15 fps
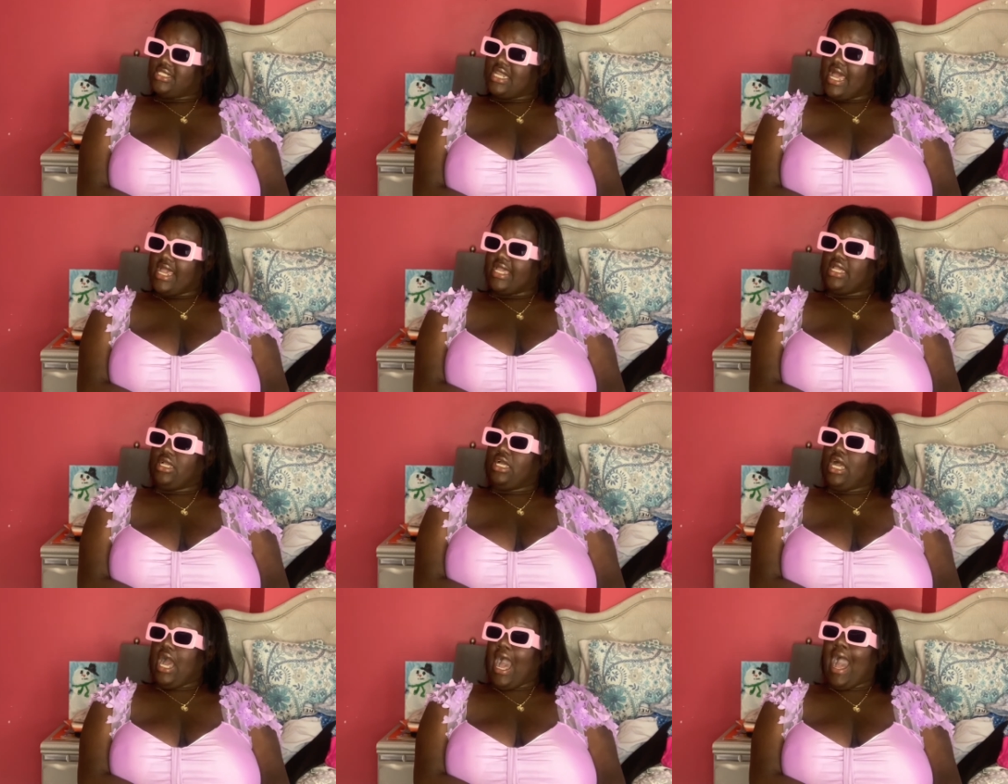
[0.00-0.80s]
Like,
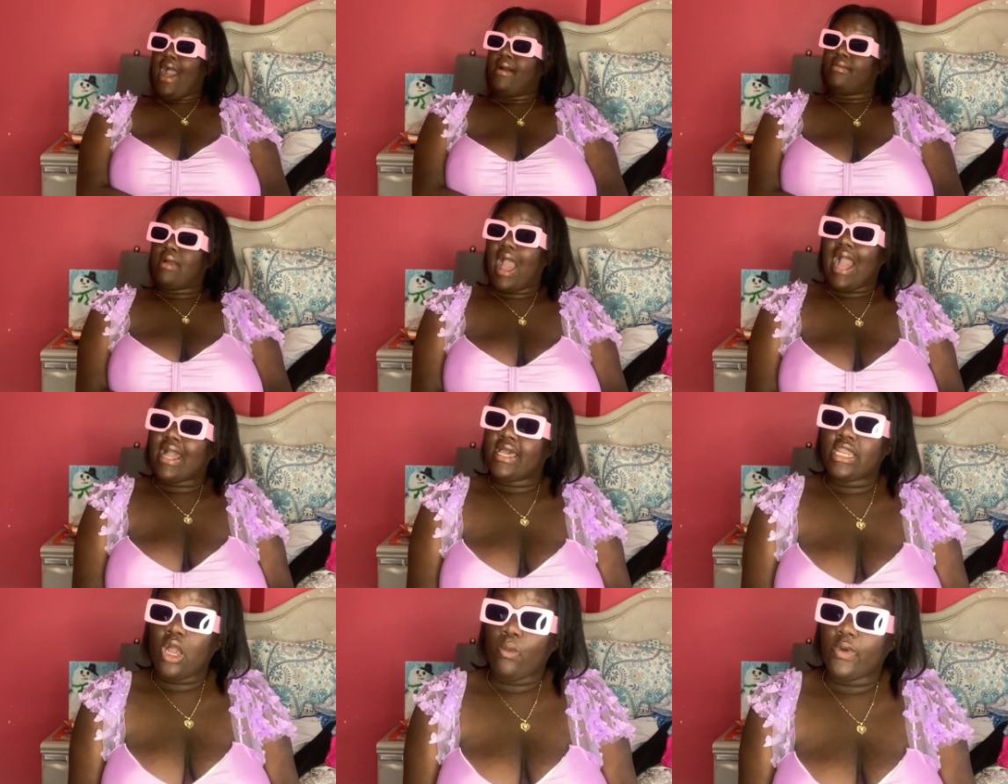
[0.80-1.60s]
I, I
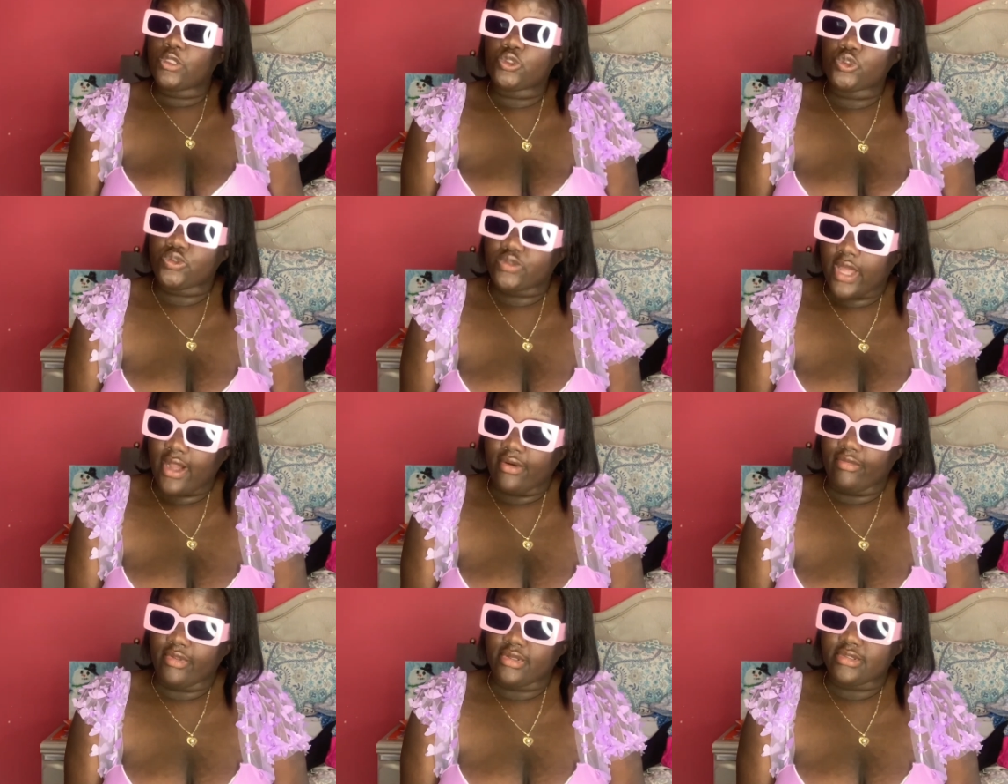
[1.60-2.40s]
cannot wait to
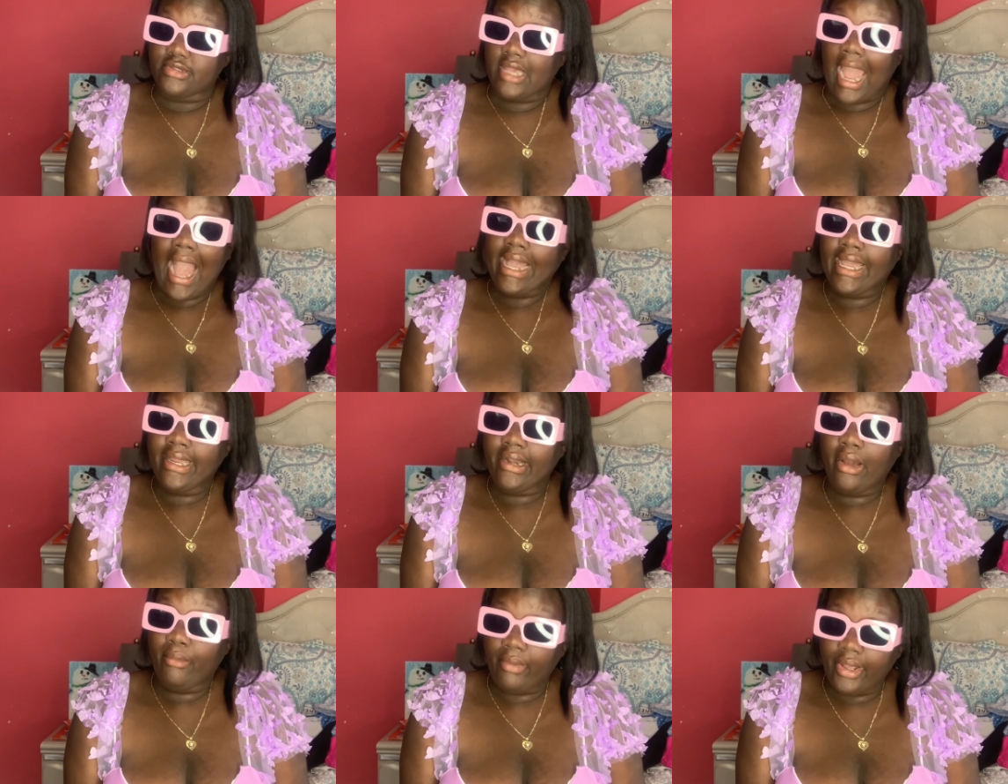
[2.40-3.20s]
style this. I
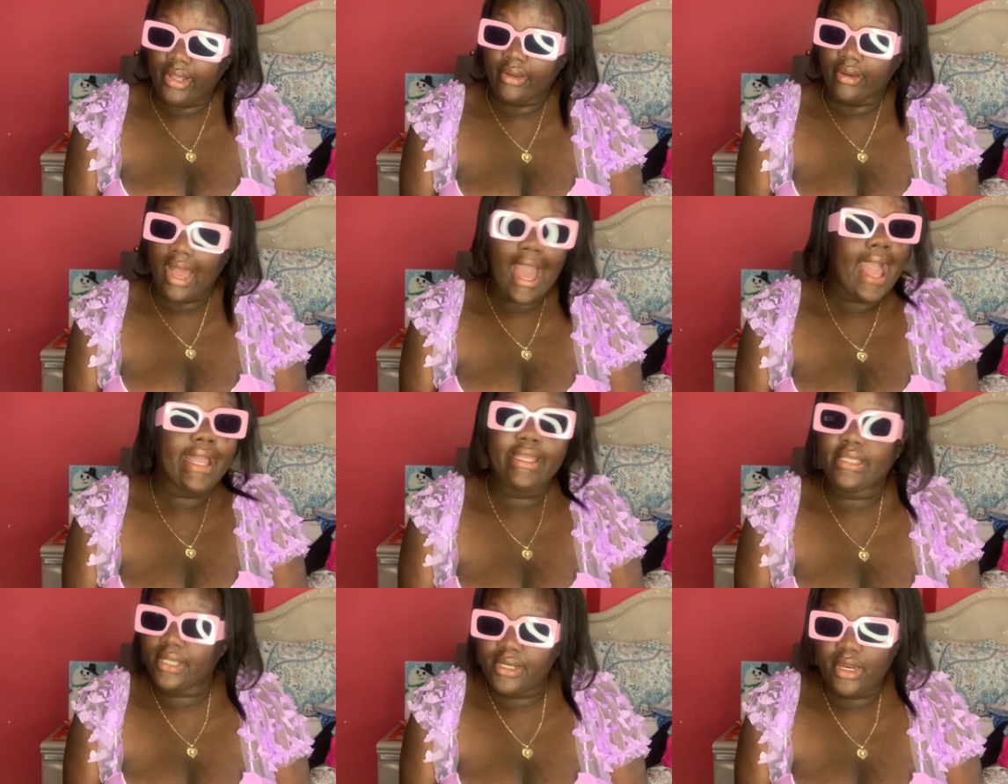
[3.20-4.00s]
cannot wait. I
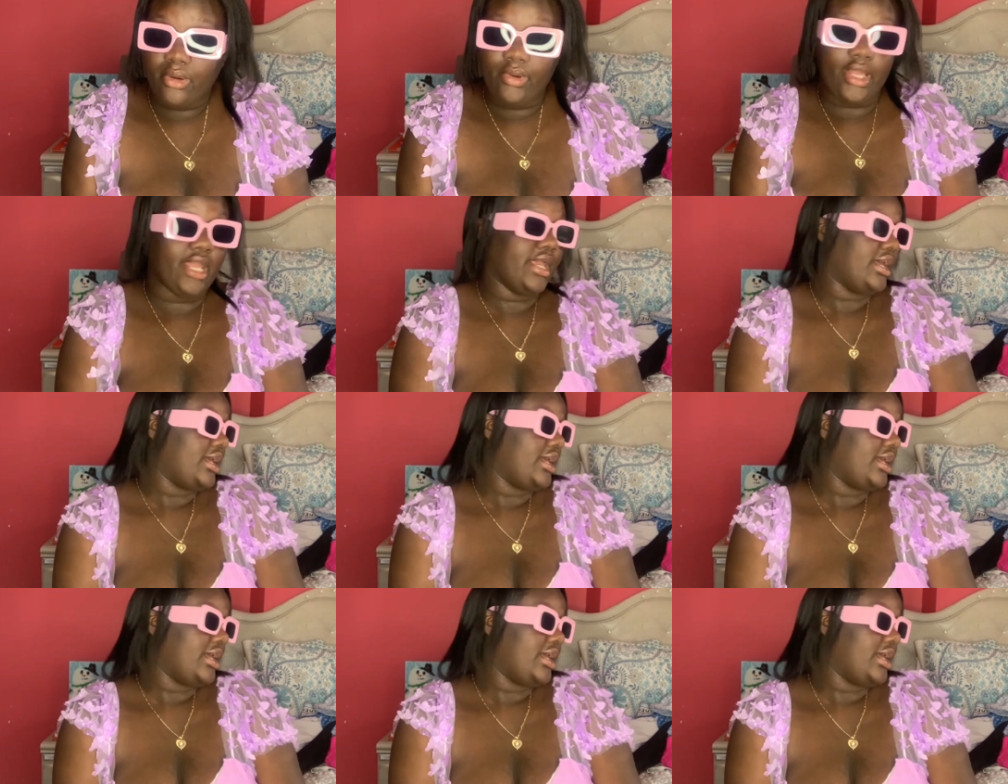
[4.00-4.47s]
cannot wait.